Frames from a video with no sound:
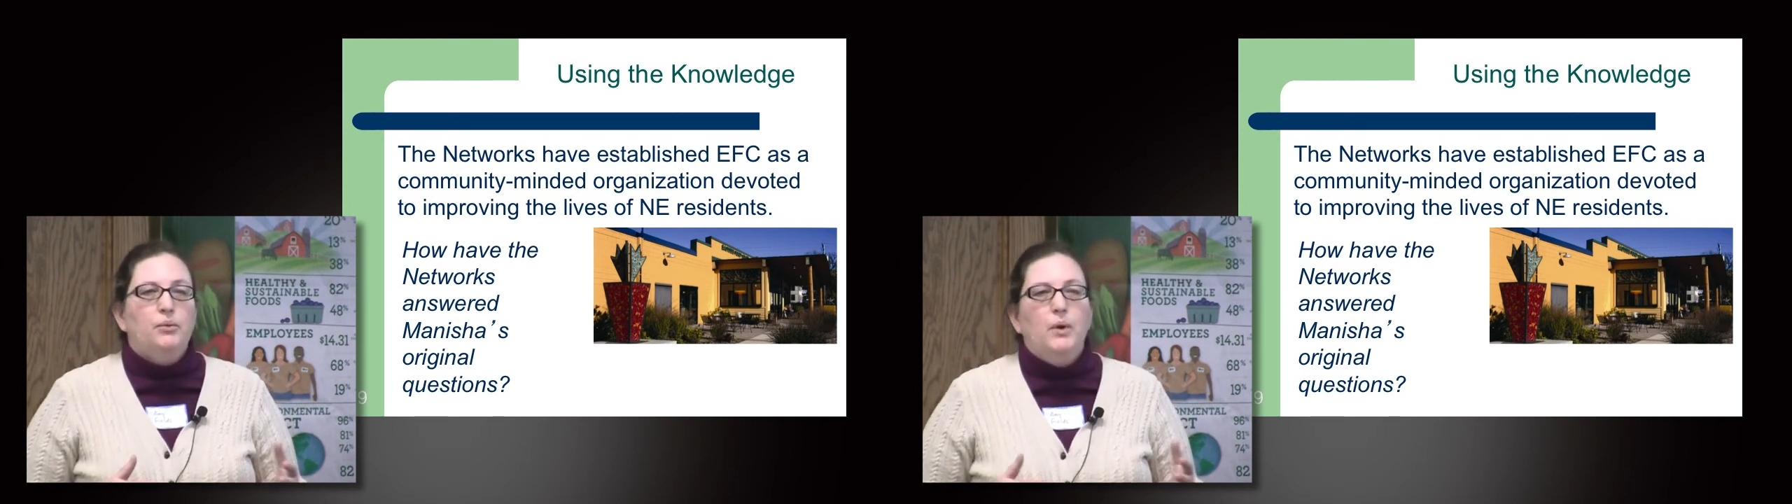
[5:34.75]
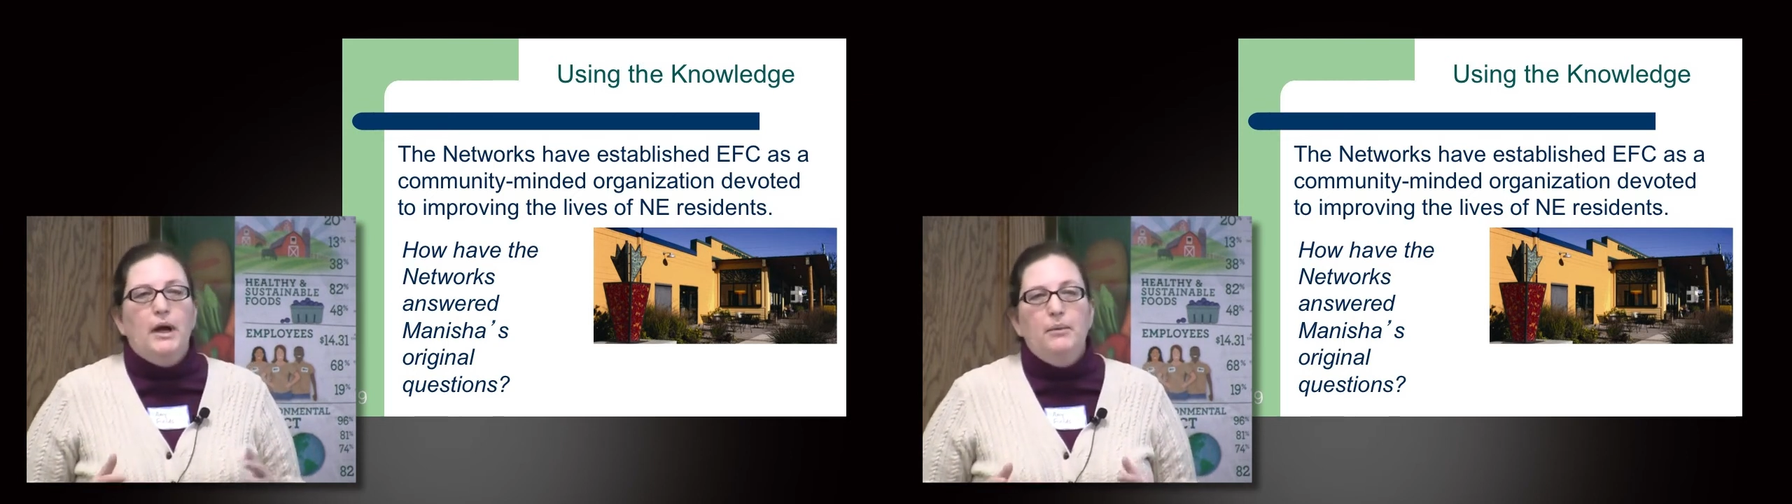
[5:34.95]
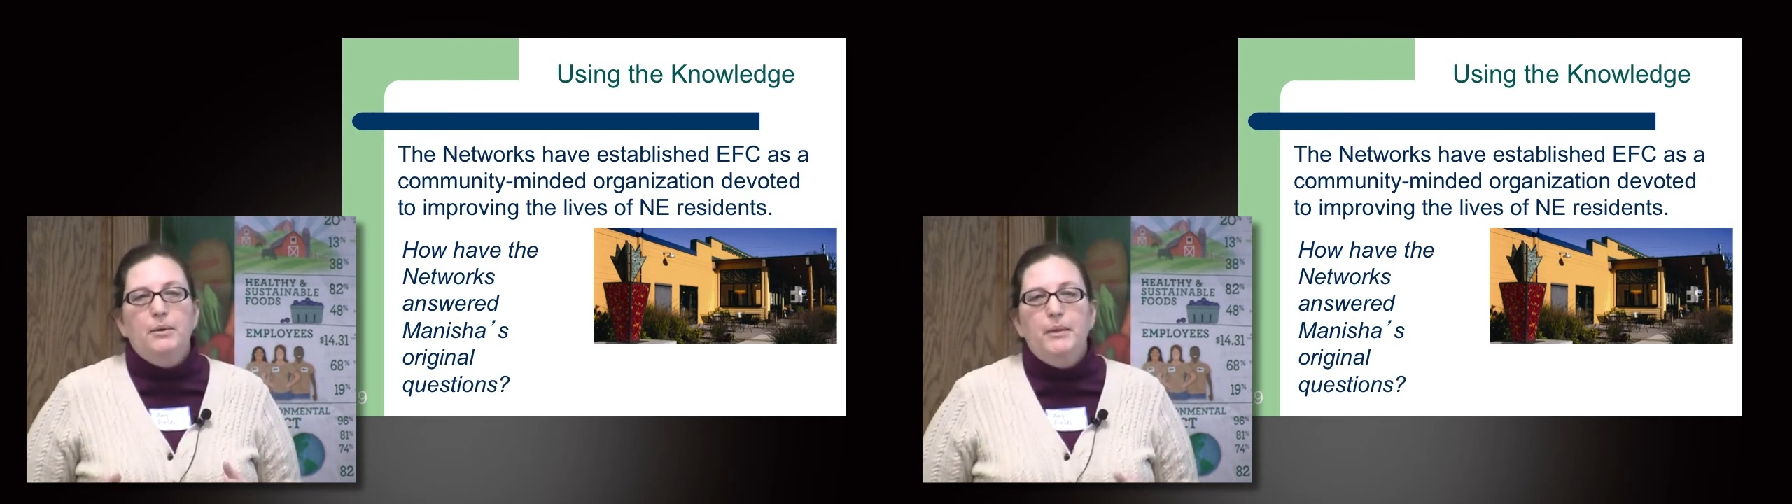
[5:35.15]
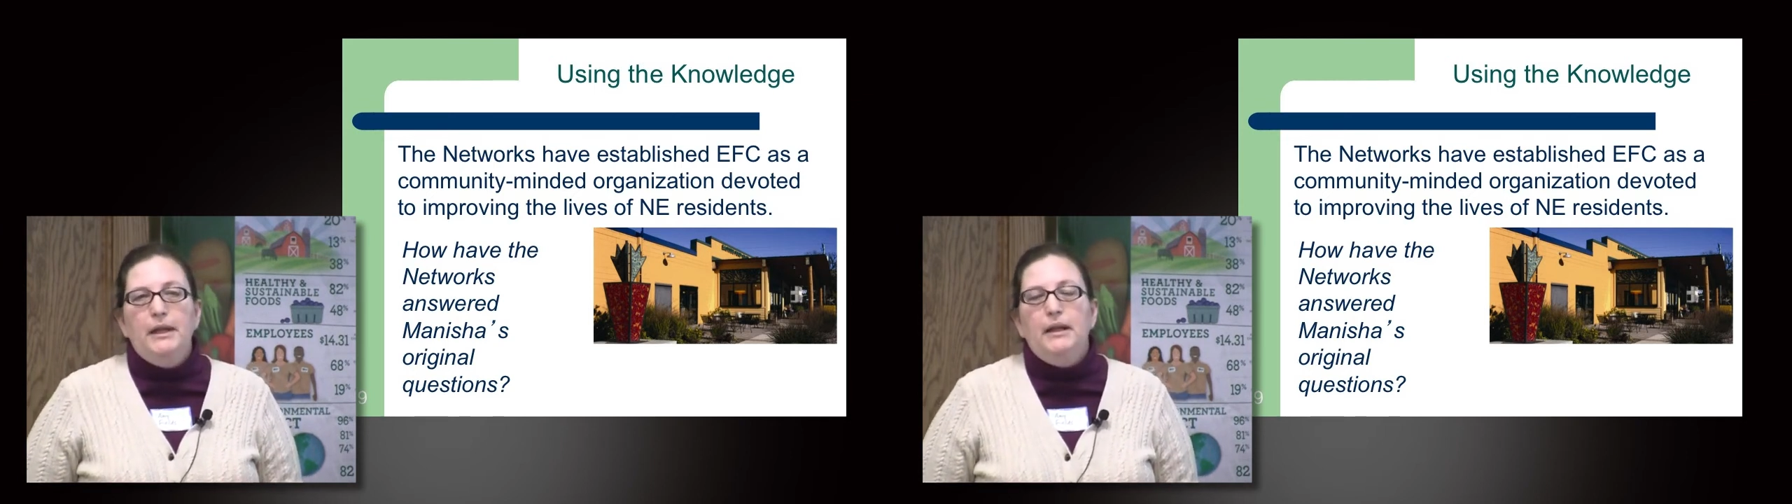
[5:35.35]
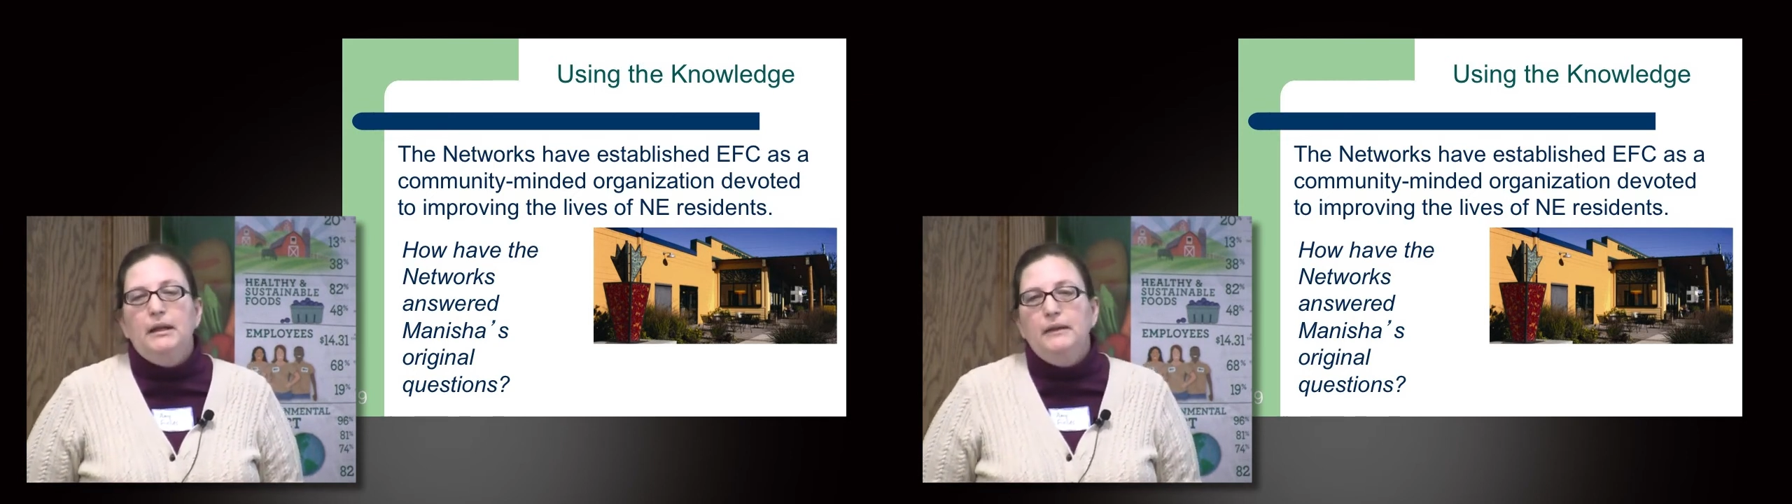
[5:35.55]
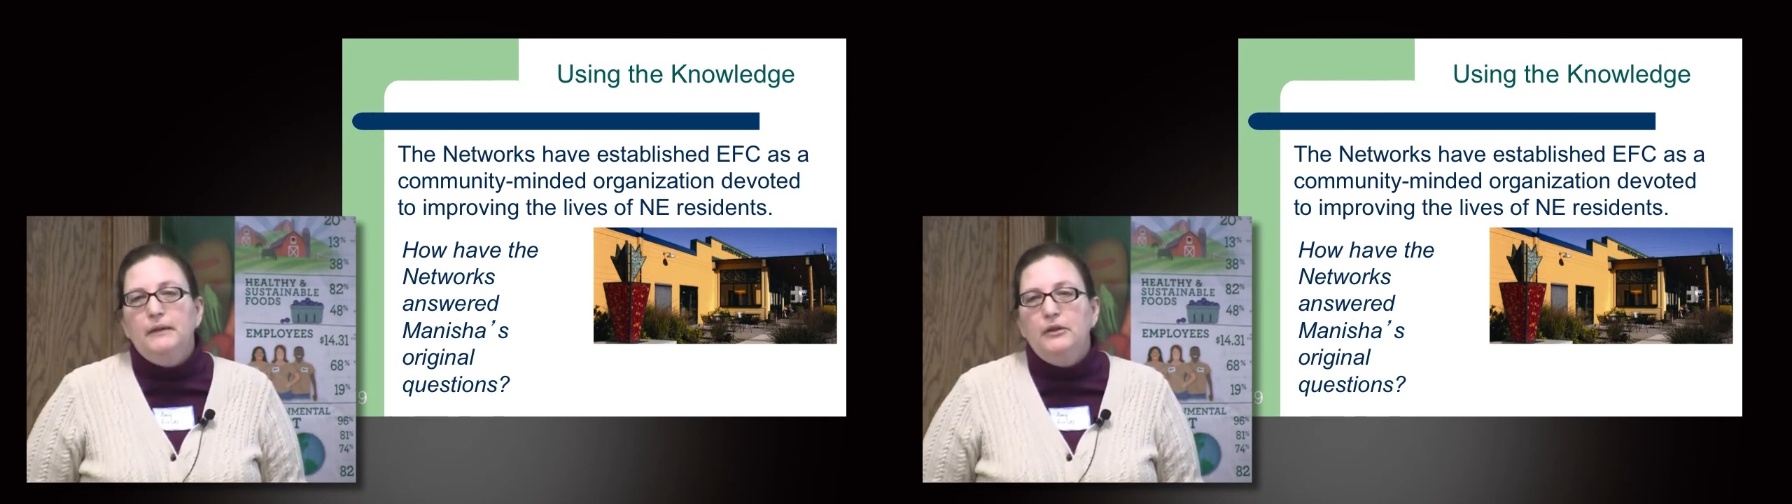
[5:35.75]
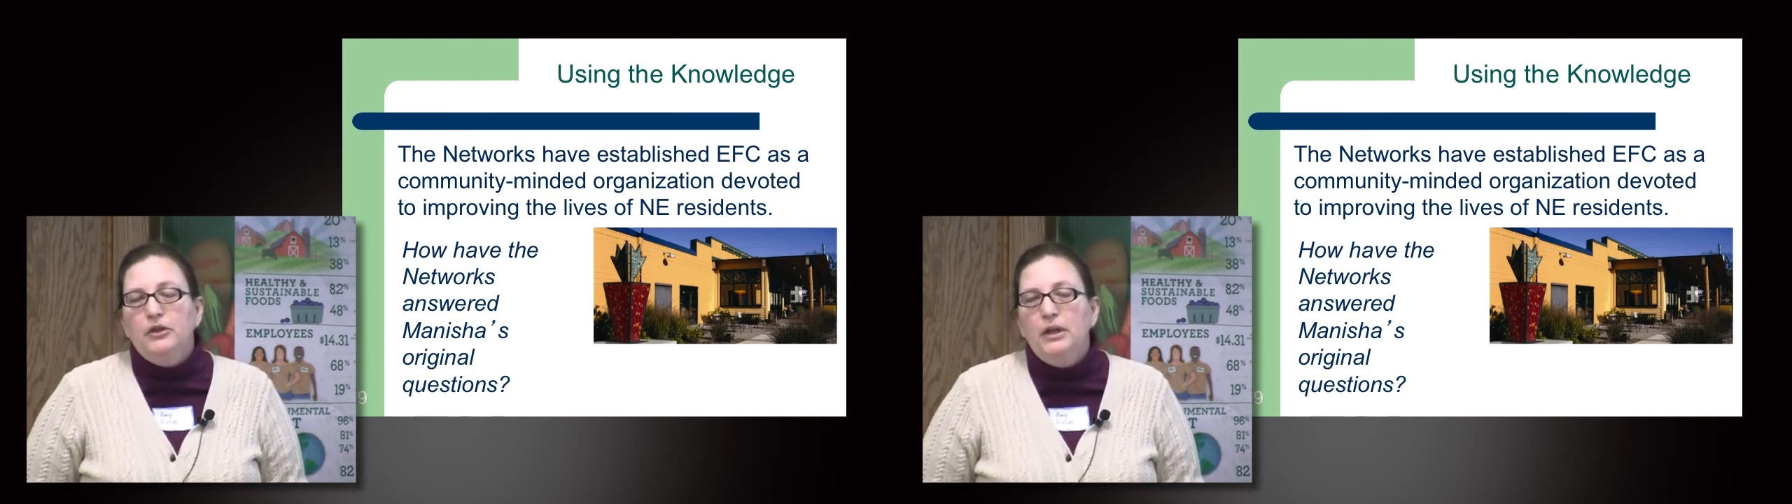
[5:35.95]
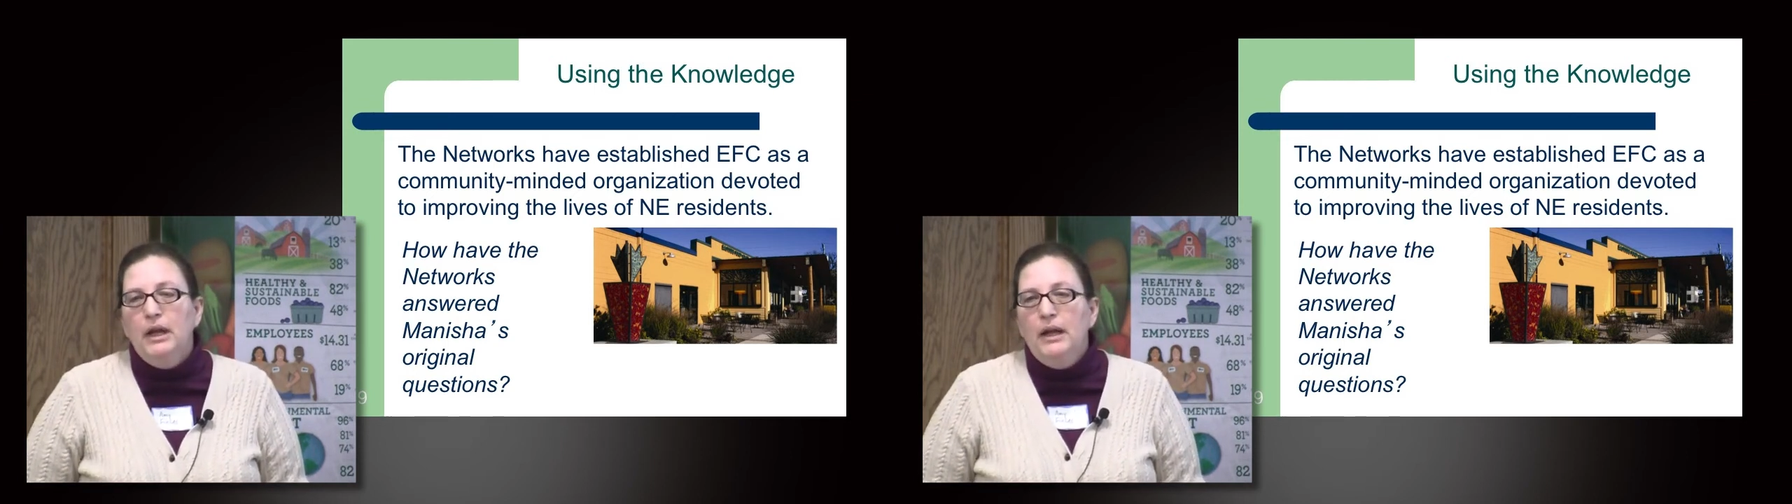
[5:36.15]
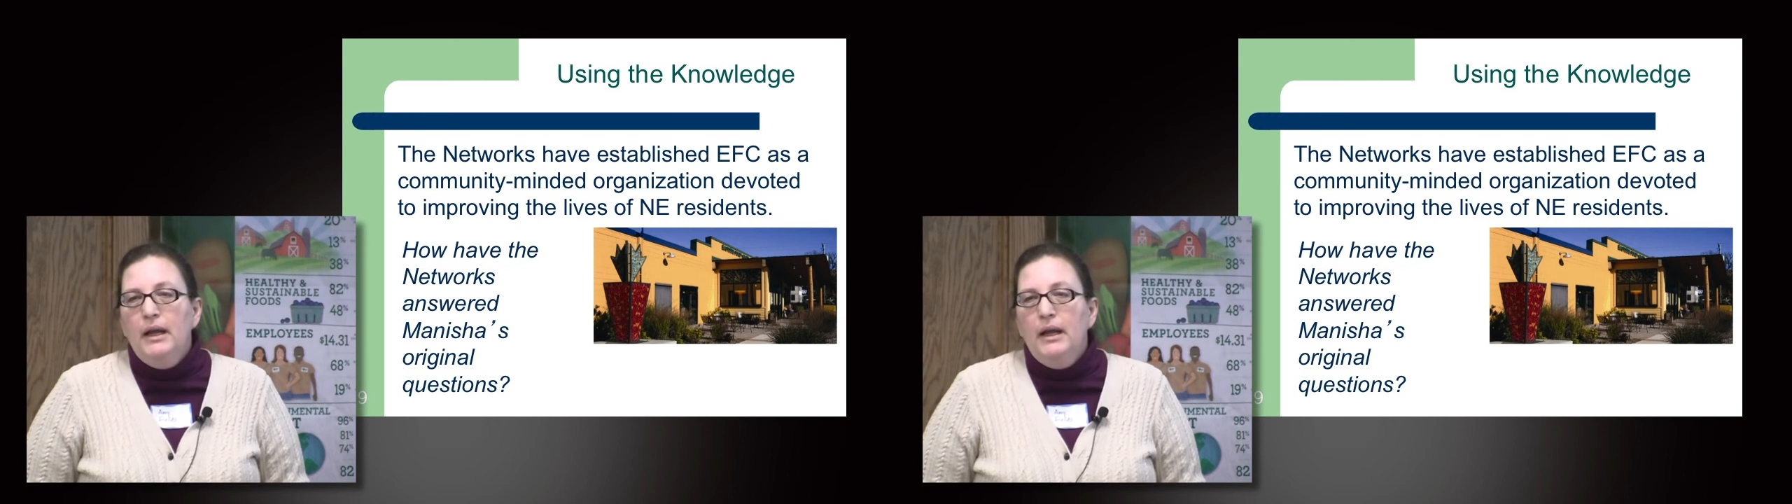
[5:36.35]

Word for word: why we made that decision.